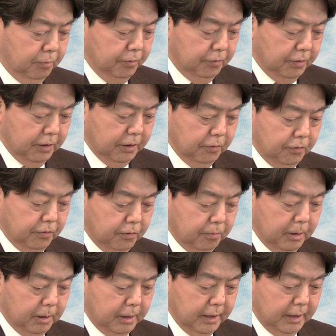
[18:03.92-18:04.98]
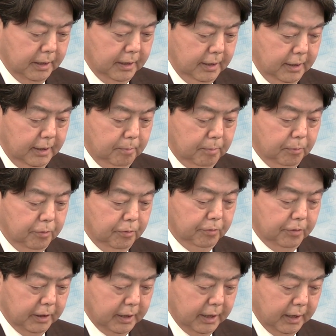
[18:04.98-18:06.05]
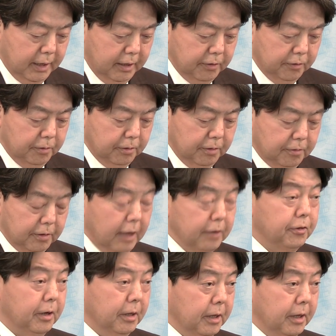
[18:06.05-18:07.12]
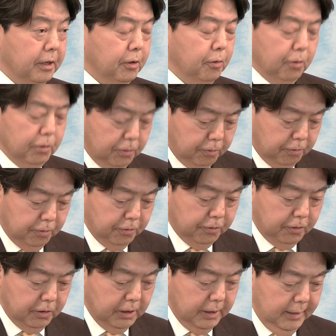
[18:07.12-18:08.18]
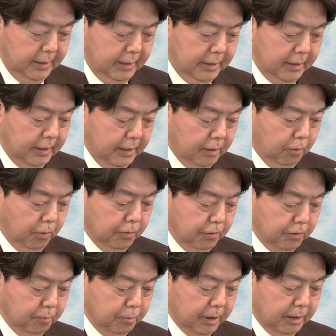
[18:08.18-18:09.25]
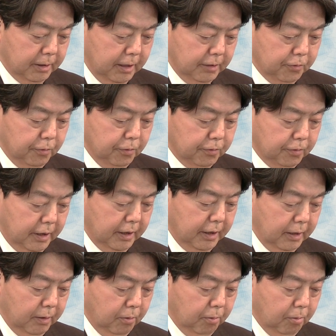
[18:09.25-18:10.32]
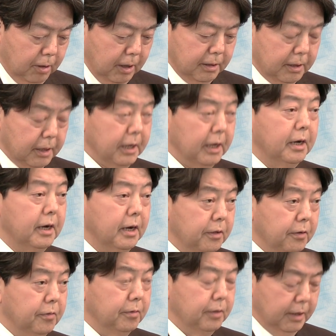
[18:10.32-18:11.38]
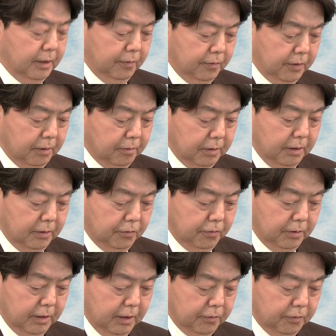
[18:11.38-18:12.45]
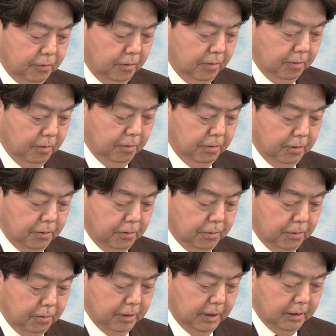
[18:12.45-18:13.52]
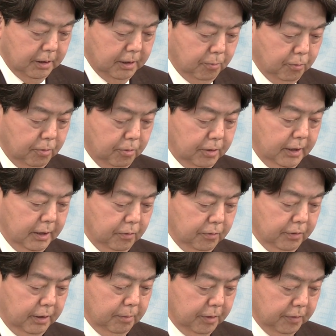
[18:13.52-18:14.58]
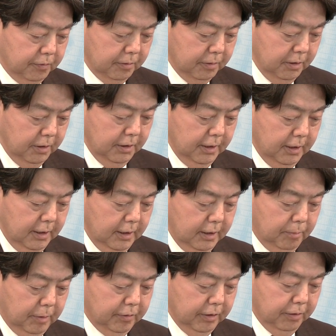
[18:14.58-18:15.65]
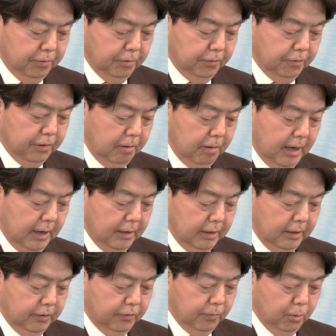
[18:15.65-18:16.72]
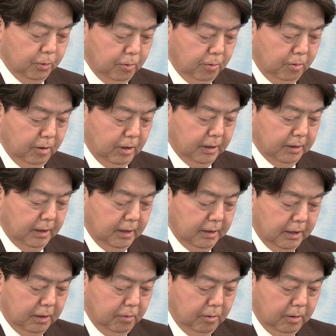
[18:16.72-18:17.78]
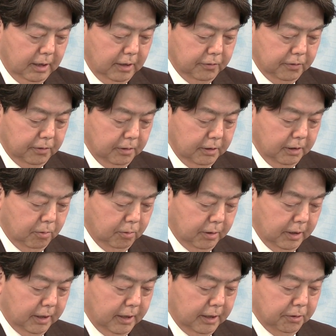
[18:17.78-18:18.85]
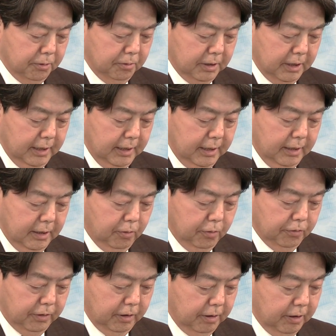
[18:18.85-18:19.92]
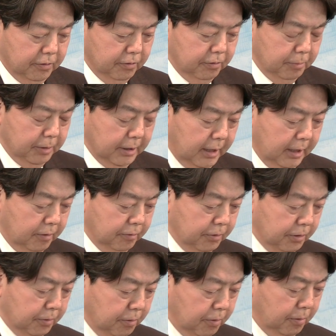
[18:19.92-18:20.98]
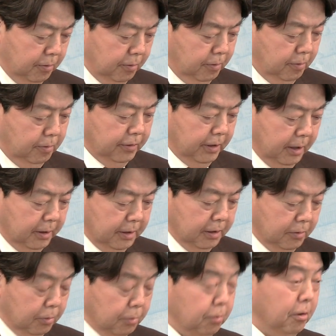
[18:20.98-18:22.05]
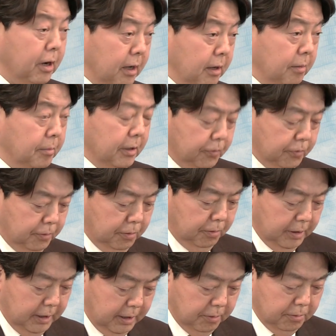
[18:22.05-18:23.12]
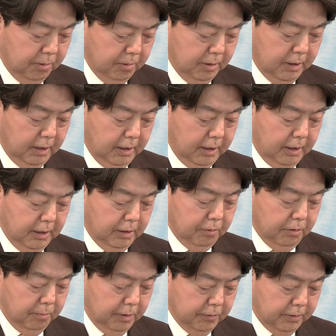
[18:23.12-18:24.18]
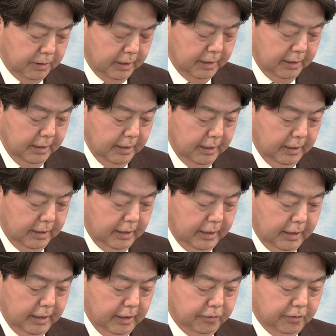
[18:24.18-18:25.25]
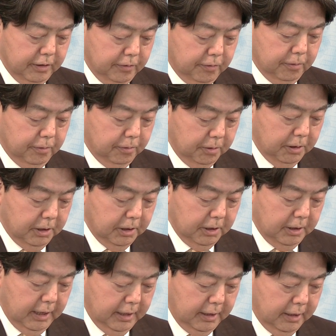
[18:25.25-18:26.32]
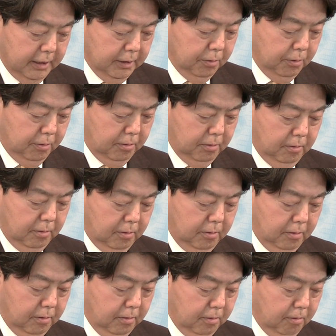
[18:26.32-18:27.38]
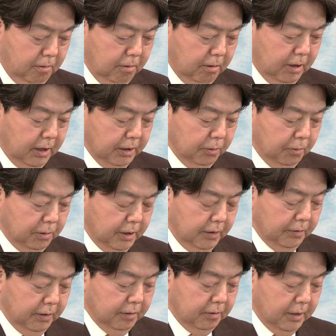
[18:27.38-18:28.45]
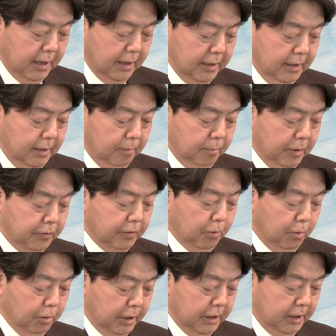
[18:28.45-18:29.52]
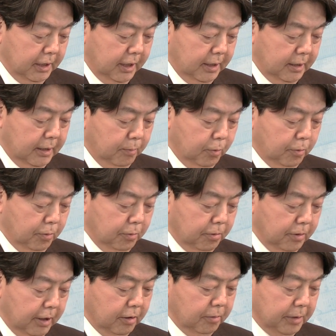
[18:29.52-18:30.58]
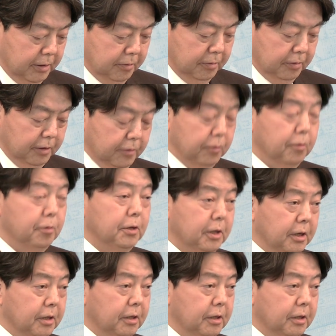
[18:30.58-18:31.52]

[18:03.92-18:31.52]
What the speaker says: collected, national government, Okinawa Prefecture, and the U.S. Analyzed respectively and shared the information among three parties and made the coordination. As a result, we made an announcement last December. As for the government, in order to respond to the interest of local people, I think it is very important to operate this kind of framework. So in order to make sure that the environmental measures within the facility